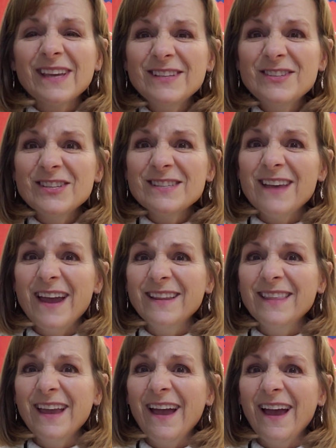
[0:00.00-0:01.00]
And just
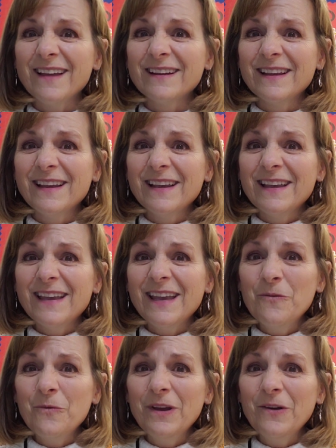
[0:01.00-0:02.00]
like that,
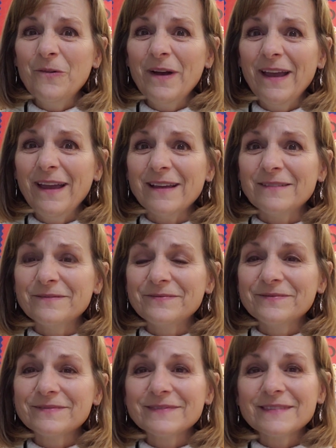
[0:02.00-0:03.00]
it went away.
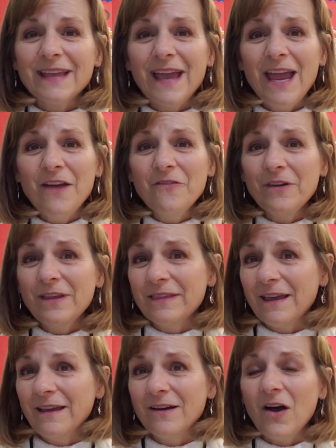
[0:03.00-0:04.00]

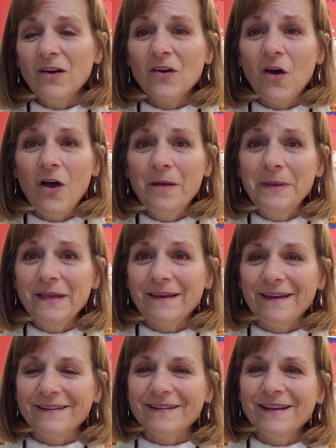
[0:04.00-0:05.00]
Everything got calm
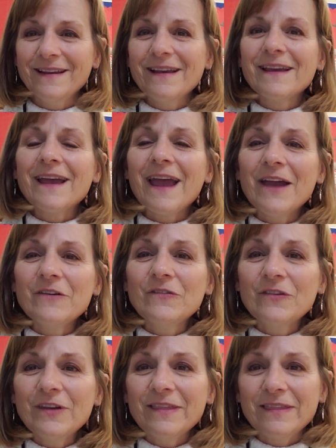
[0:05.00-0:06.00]
again.
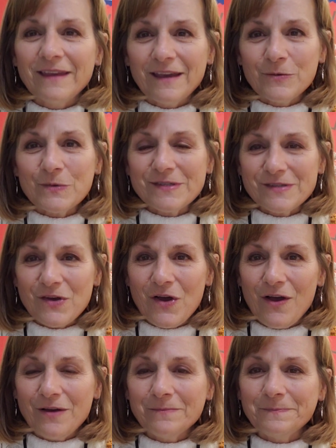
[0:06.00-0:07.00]
Everything was
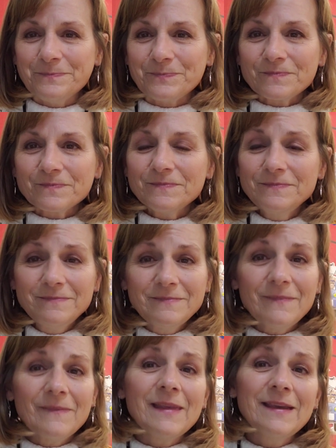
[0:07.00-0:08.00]
calm.
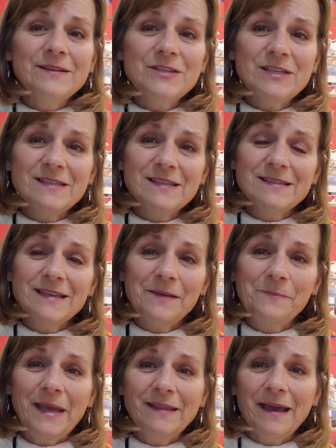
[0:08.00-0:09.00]
And Jesus
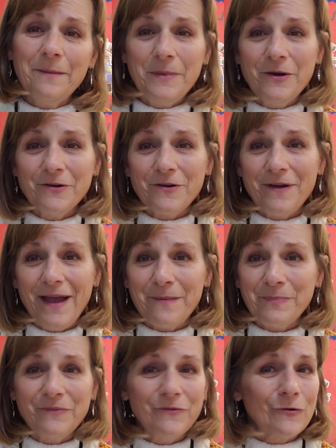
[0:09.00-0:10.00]
can make that miracle
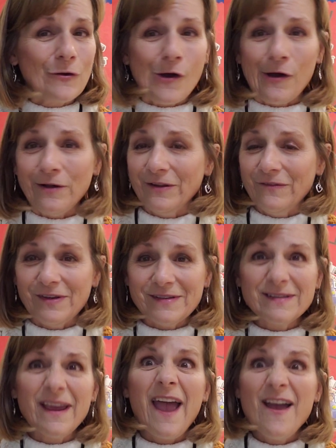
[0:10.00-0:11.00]
happen for all of
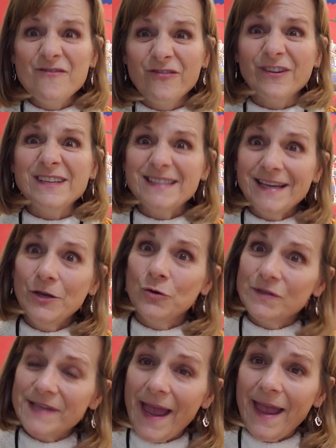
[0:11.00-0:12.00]
us every
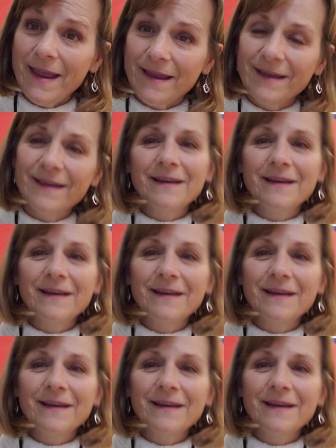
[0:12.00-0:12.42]
single day.